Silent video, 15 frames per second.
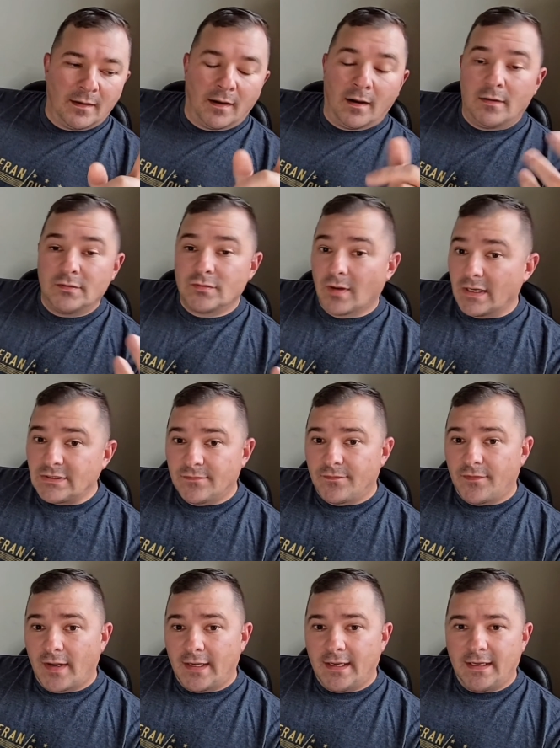direction
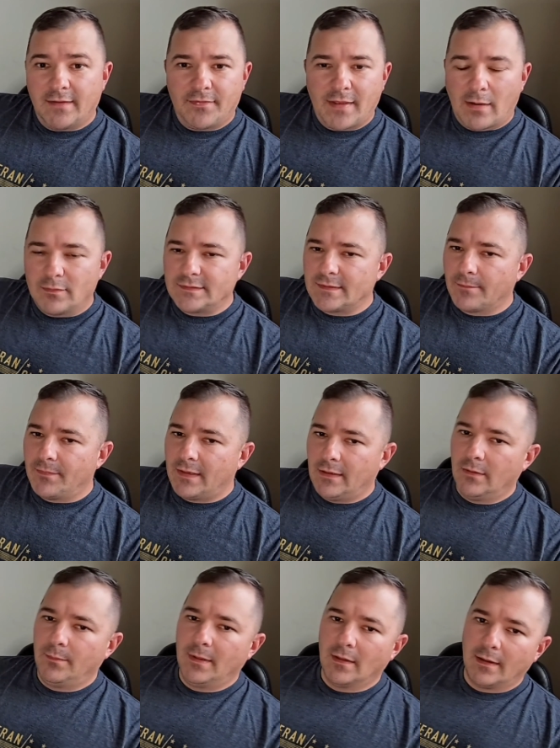finding, if that was something
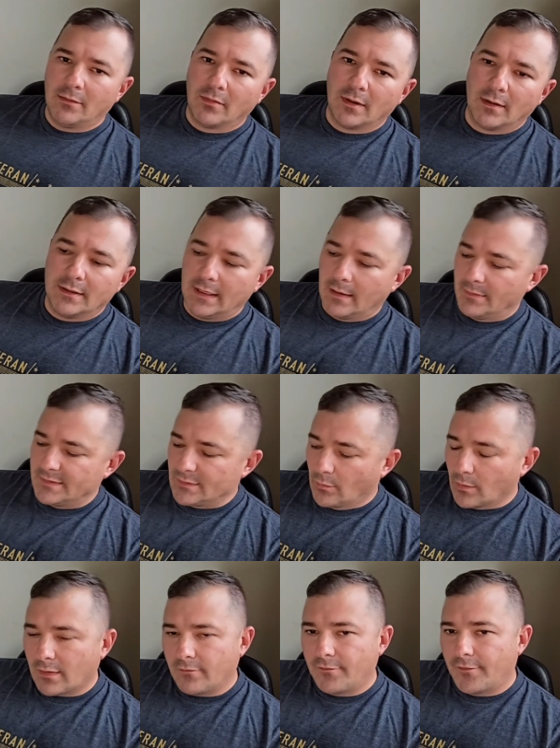you'd be like, well, yeah, but
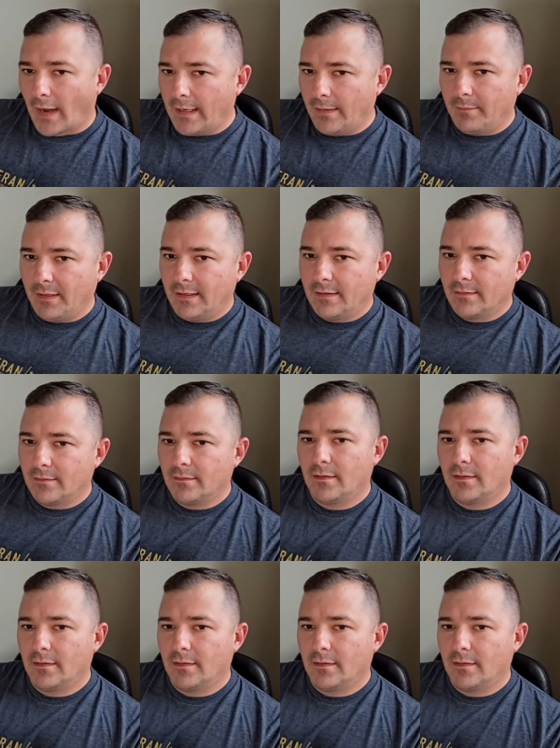someone could find me,